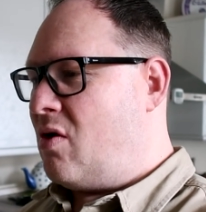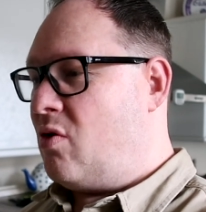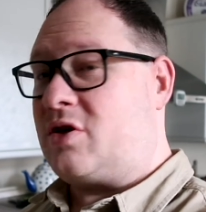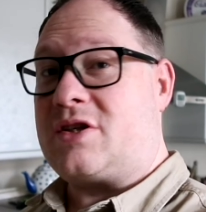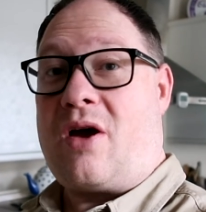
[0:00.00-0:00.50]

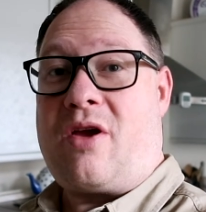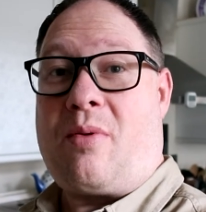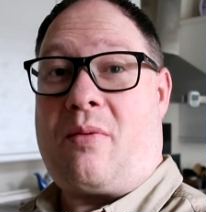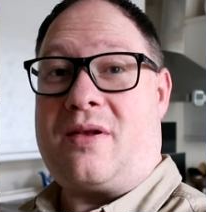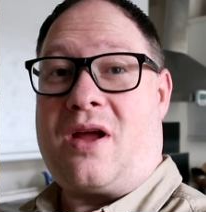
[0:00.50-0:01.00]
also you
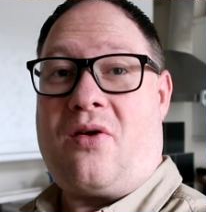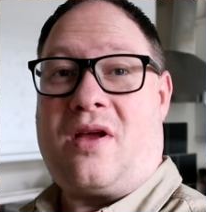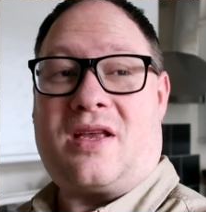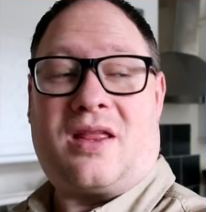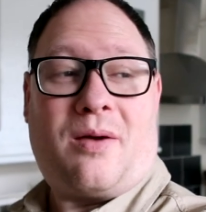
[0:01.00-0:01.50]
probably
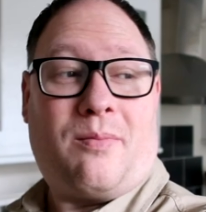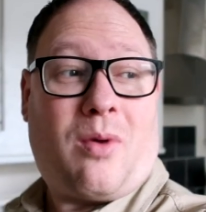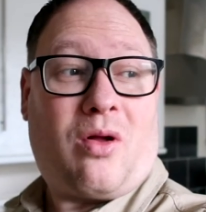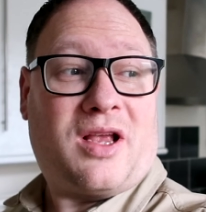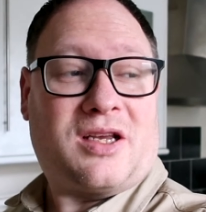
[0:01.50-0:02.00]
noticed that
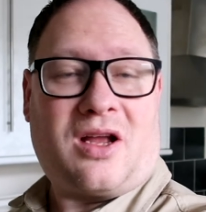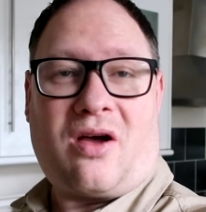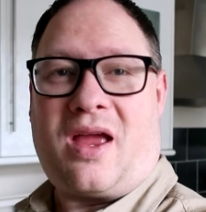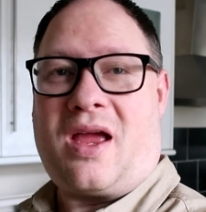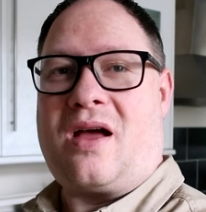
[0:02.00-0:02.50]
Molly's
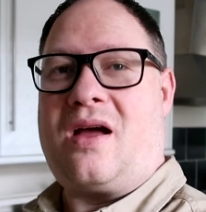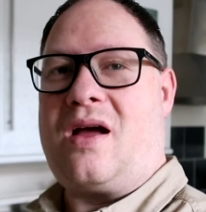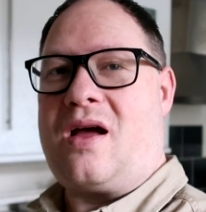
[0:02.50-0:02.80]
not here.